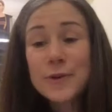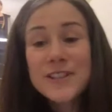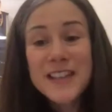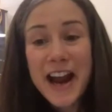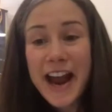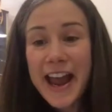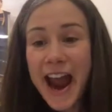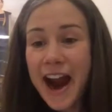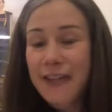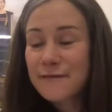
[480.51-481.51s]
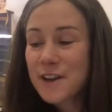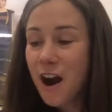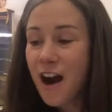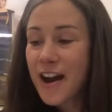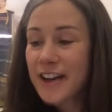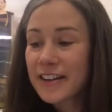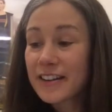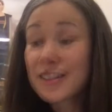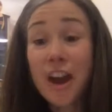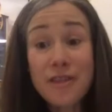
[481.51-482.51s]
say I have not
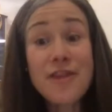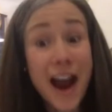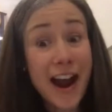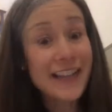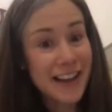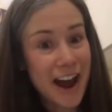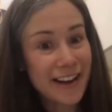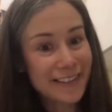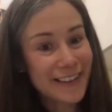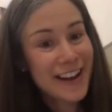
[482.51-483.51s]
done that yet.